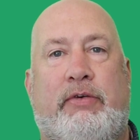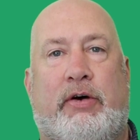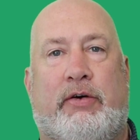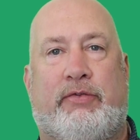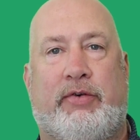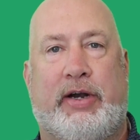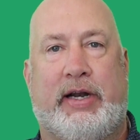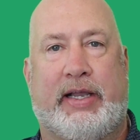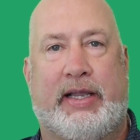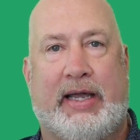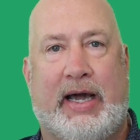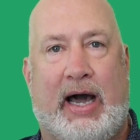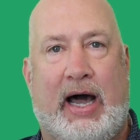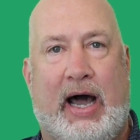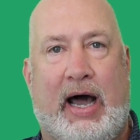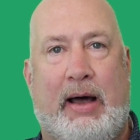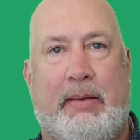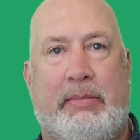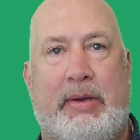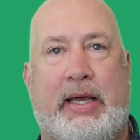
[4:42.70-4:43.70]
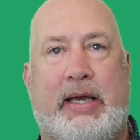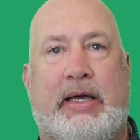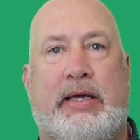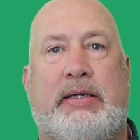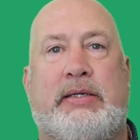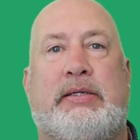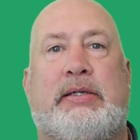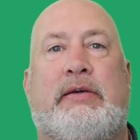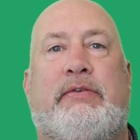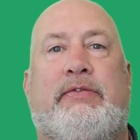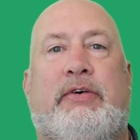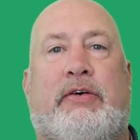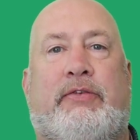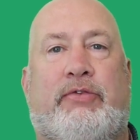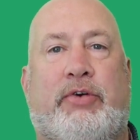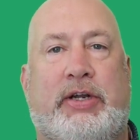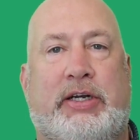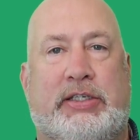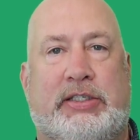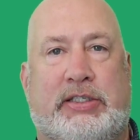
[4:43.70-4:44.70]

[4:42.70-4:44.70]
Feel free to comment. Feel free